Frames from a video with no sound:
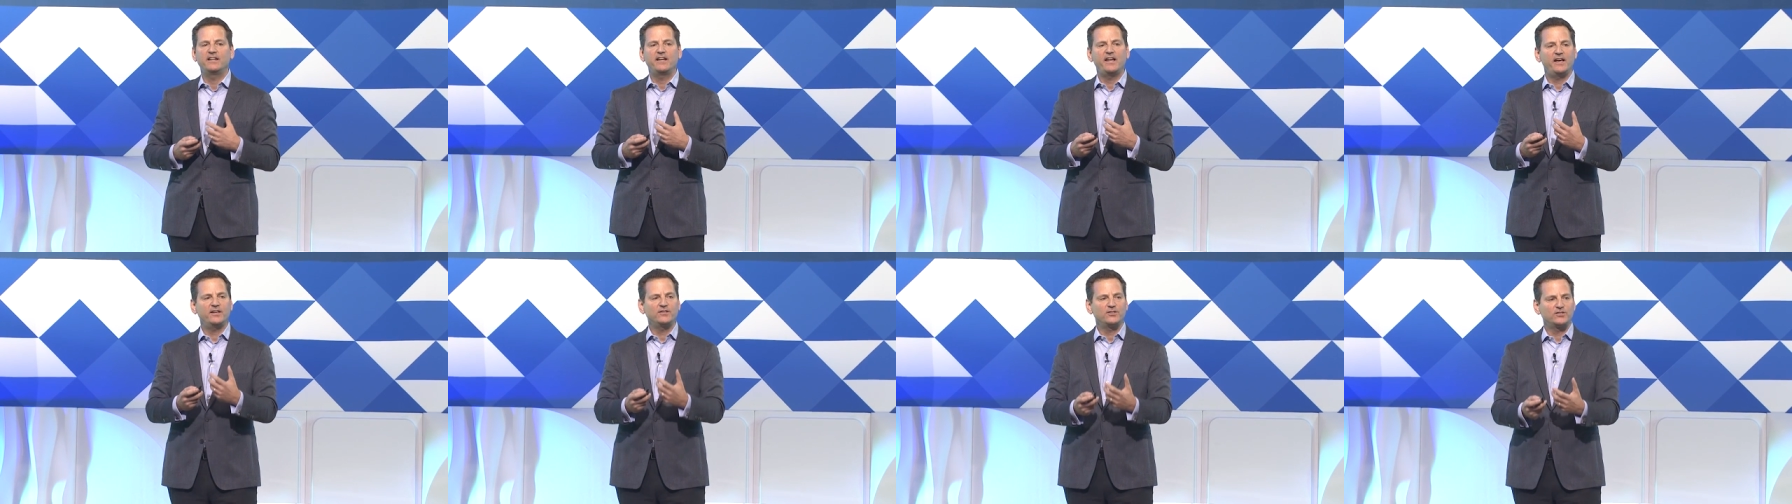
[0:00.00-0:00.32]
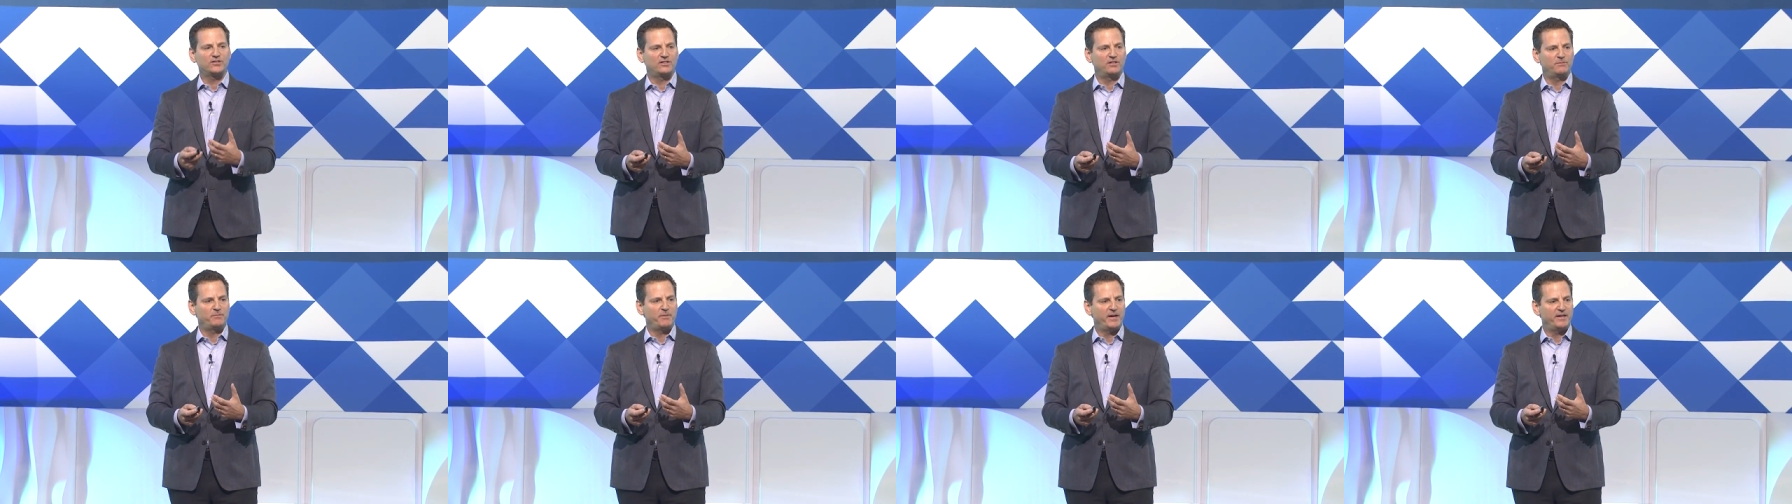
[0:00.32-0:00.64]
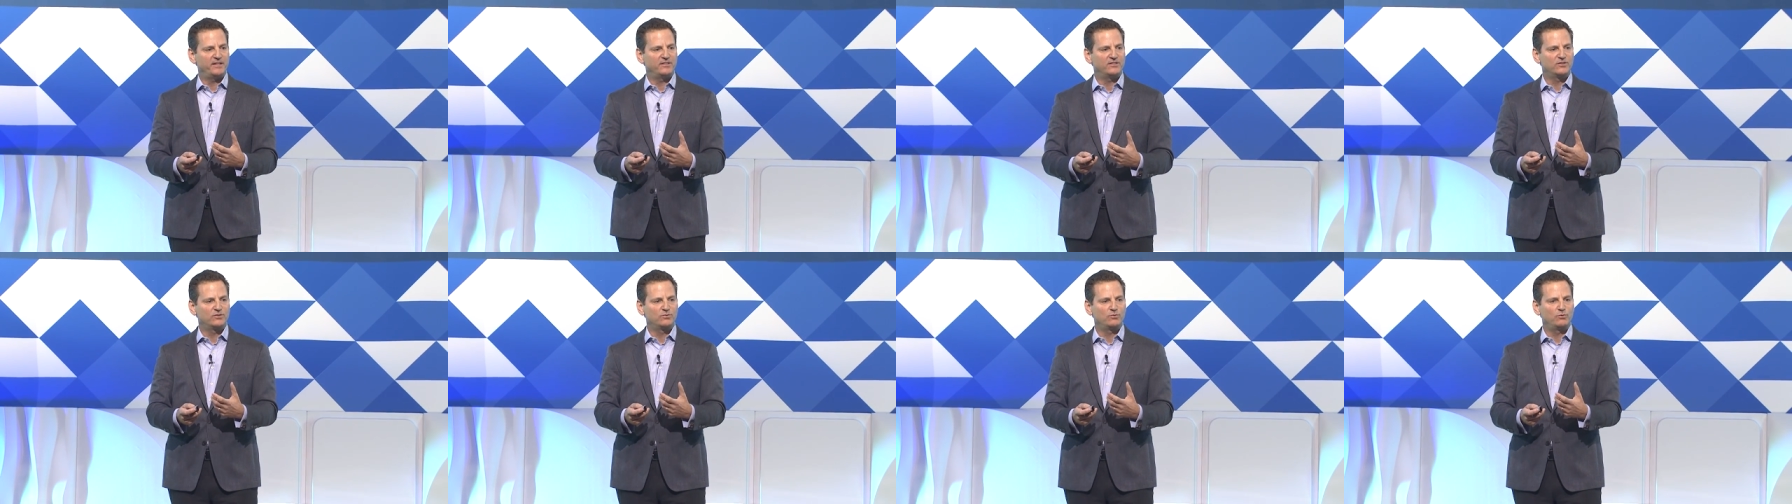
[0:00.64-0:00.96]

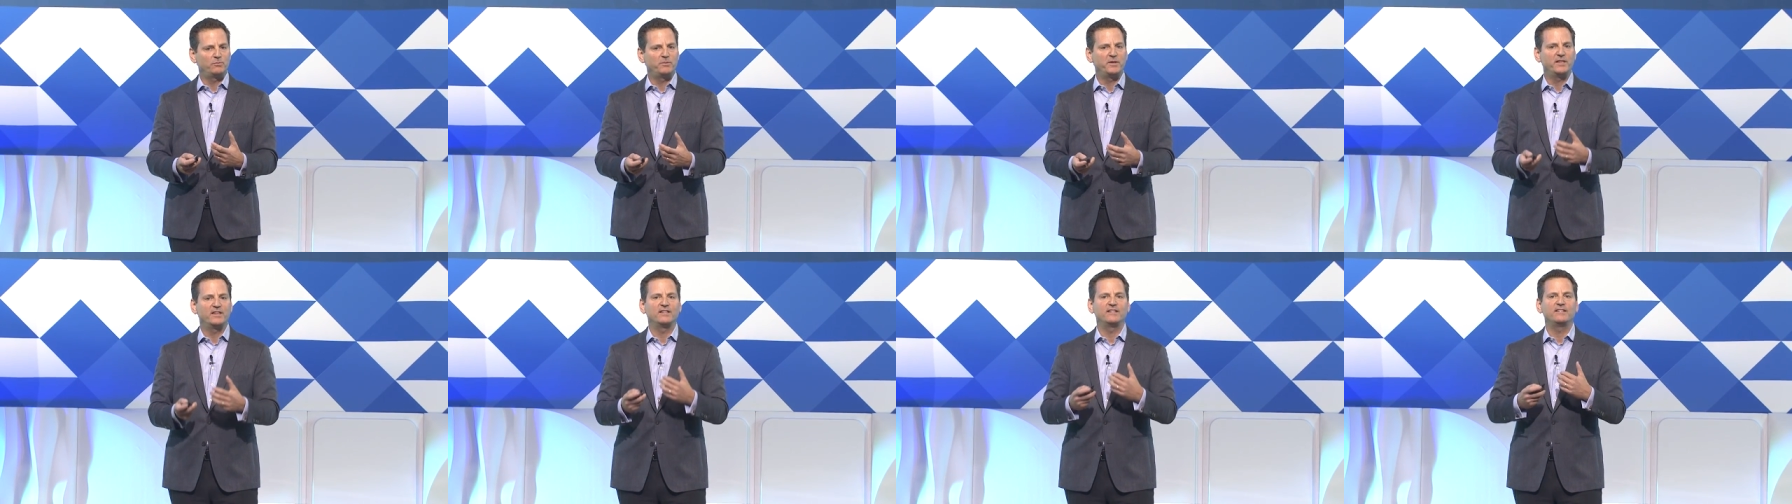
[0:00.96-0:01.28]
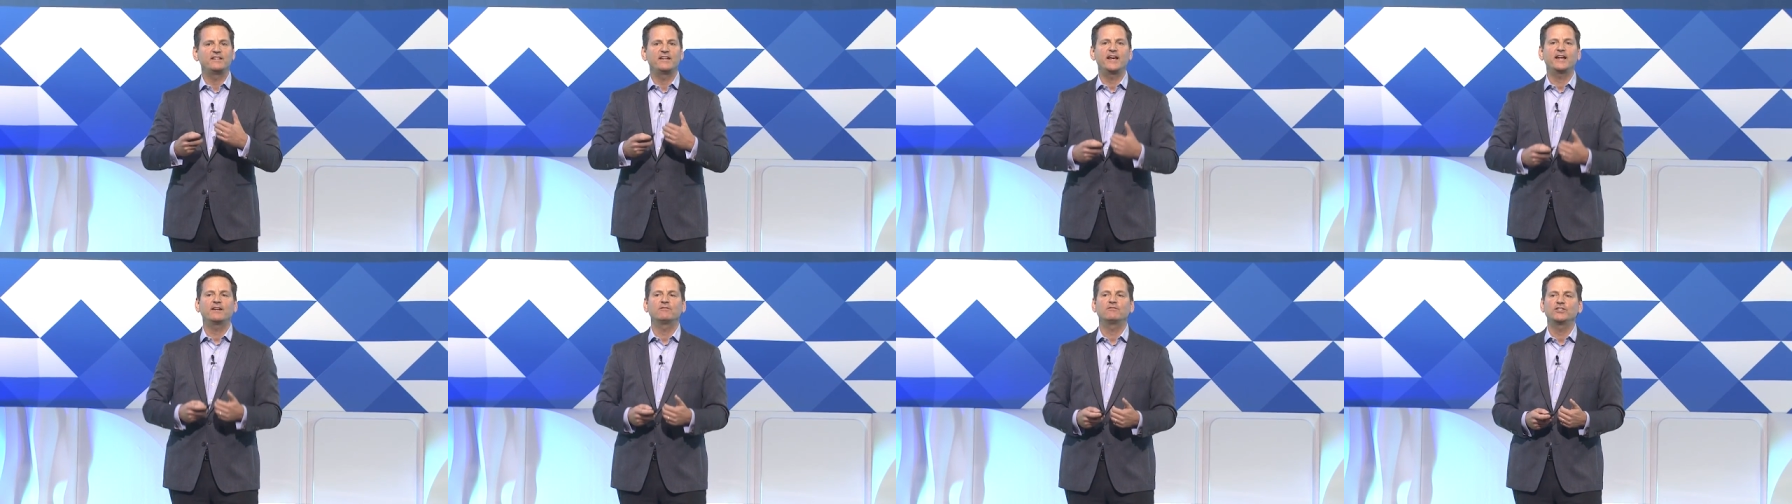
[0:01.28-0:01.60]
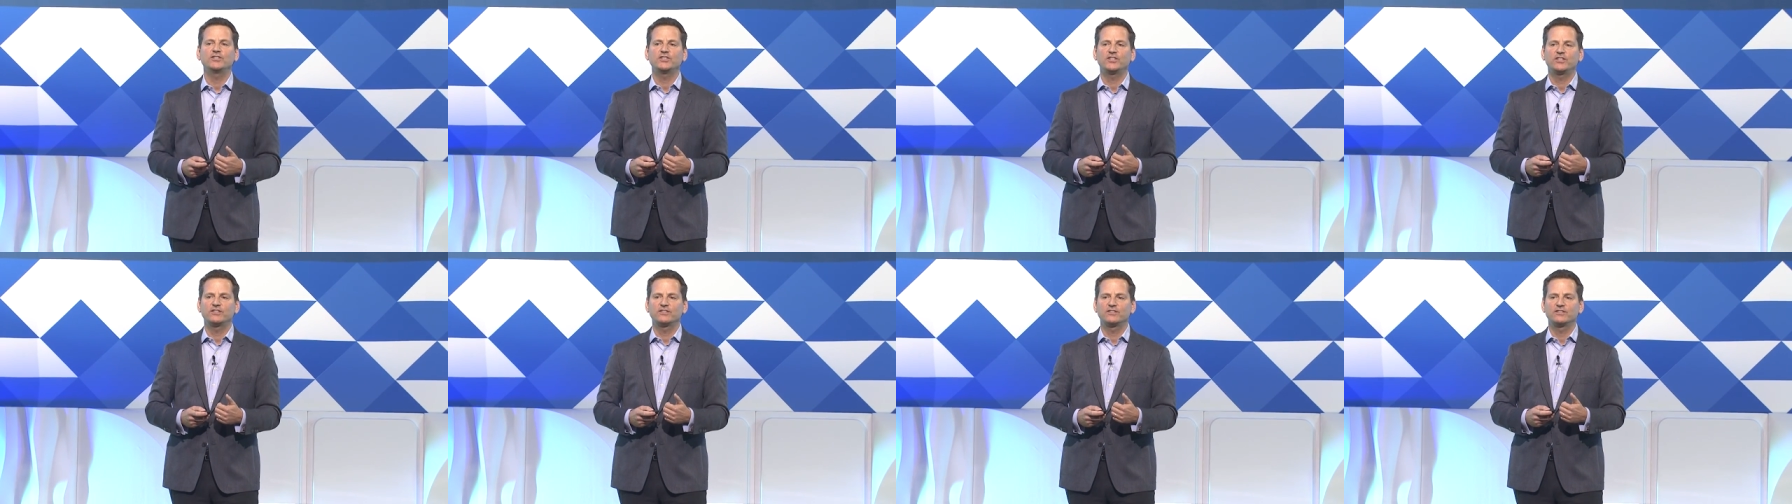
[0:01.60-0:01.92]
estimates will be the net
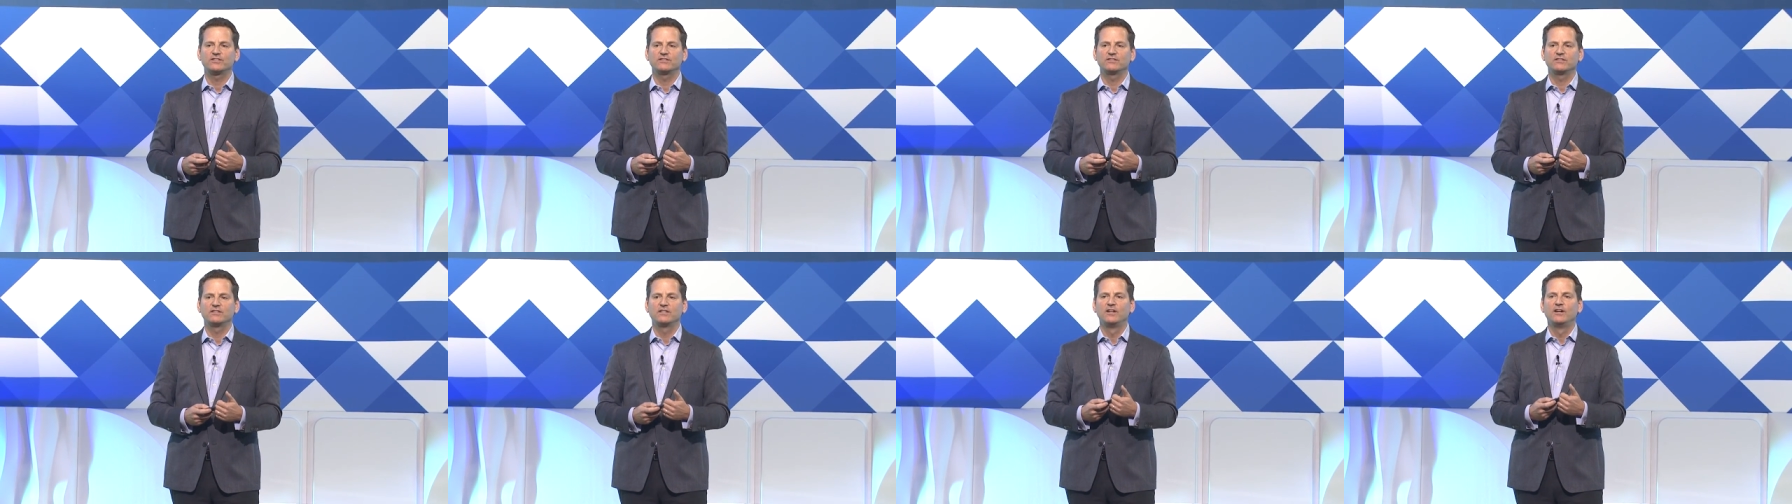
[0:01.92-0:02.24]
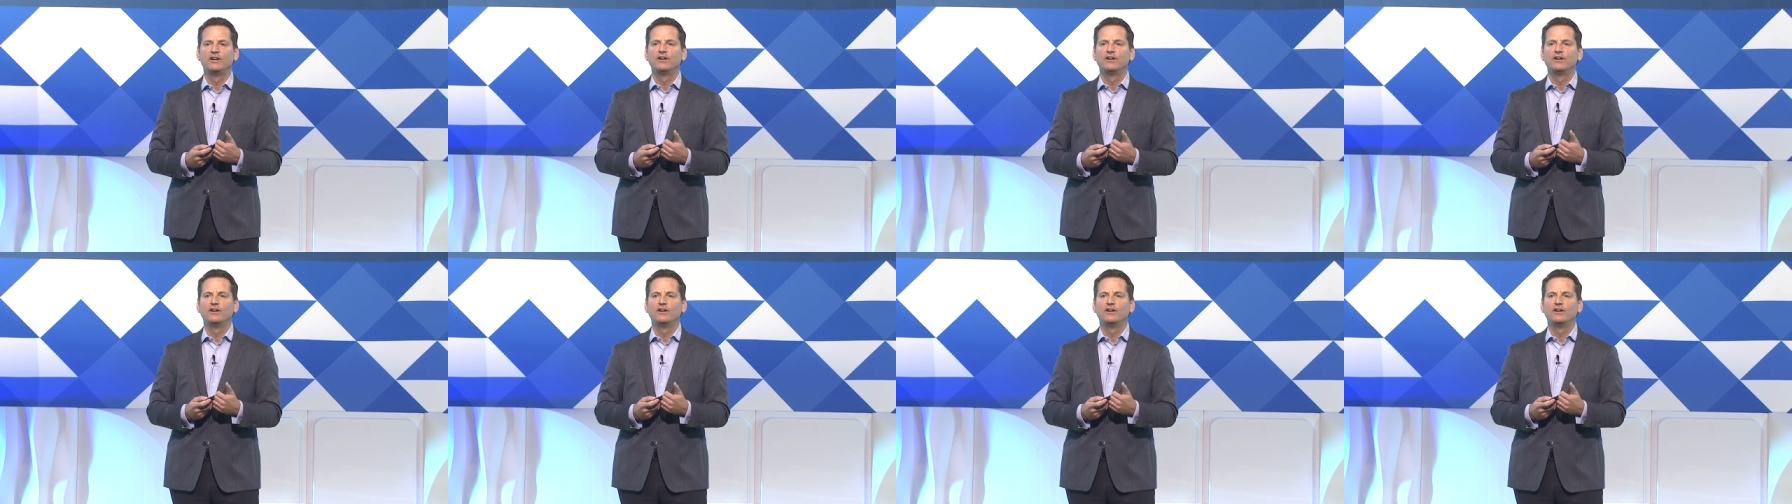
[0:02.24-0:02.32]
return